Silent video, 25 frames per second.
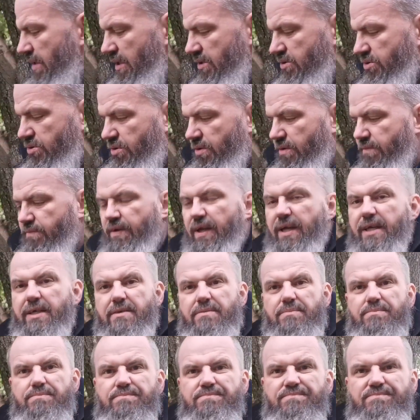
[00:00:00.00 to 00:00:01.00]
I sort of like
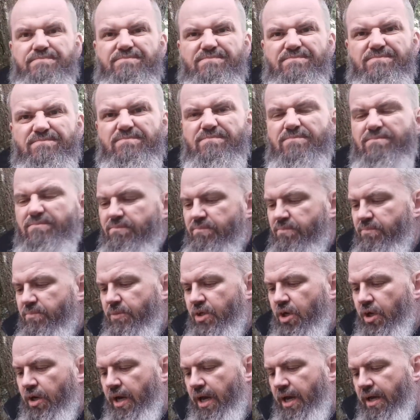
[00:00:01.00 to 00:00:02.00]

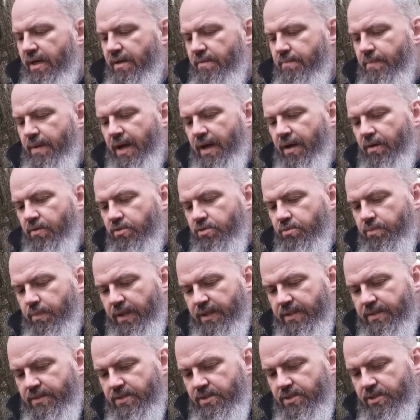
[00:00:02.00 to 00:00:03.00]
got out of my
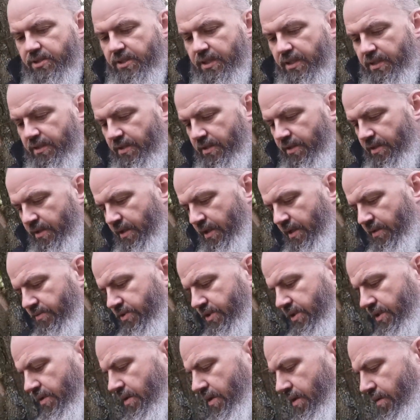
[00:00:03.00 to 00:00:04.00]
houseplants. I've
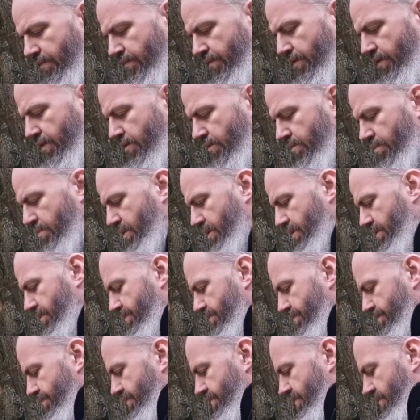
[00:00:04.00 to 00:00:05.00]
still got a few, but
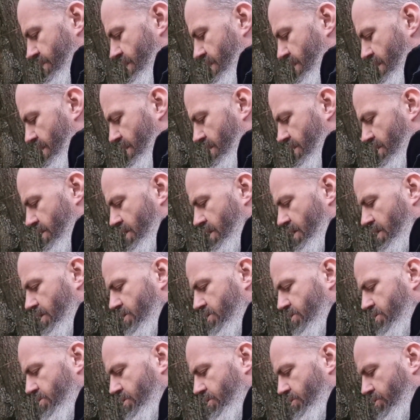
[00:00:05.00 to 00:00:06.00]
not
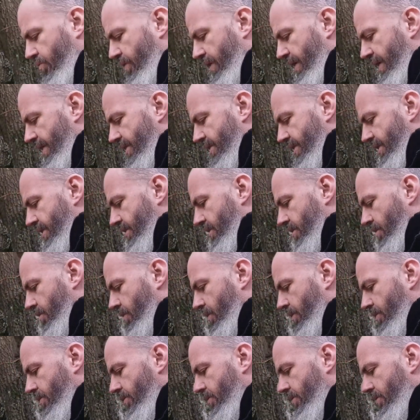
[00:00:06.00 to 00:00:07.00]
as crazy as I
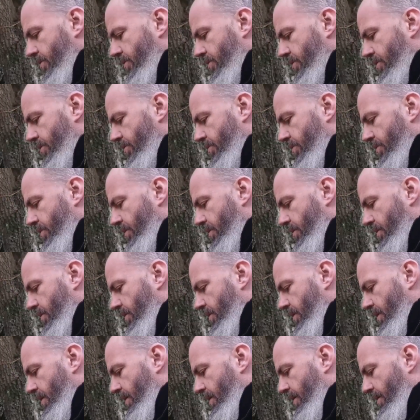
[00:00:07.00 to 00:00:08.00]
wanted to.
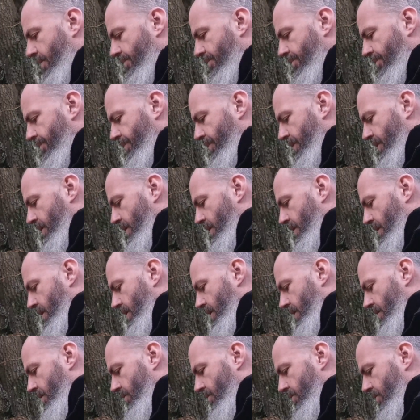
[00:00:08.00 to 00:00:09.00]

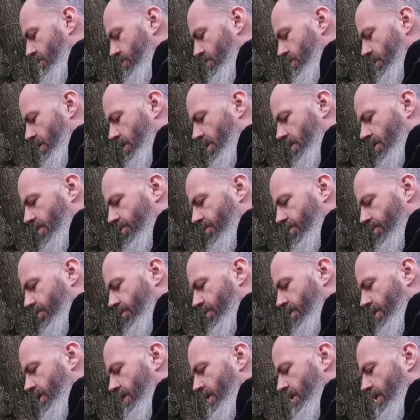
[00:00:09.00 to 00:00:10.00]
I know there's a lot of
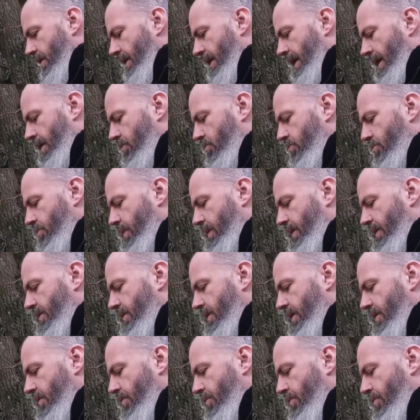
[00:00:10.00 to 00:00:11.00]

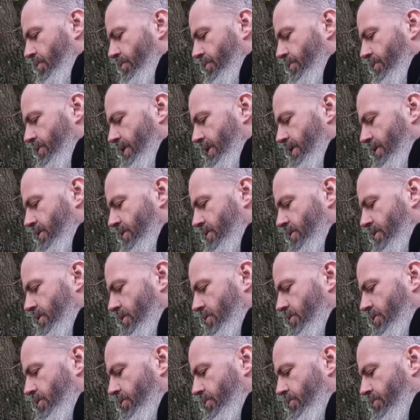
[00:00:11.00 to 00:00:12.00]
houseplant enthusiasts
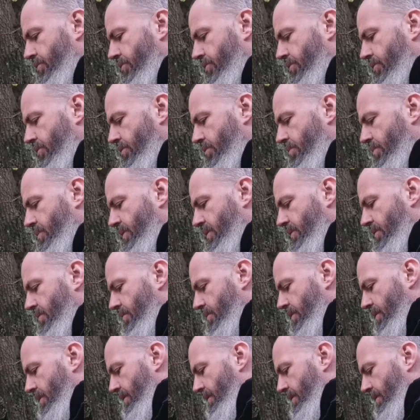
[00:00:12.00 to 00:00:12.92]
on YouTube, and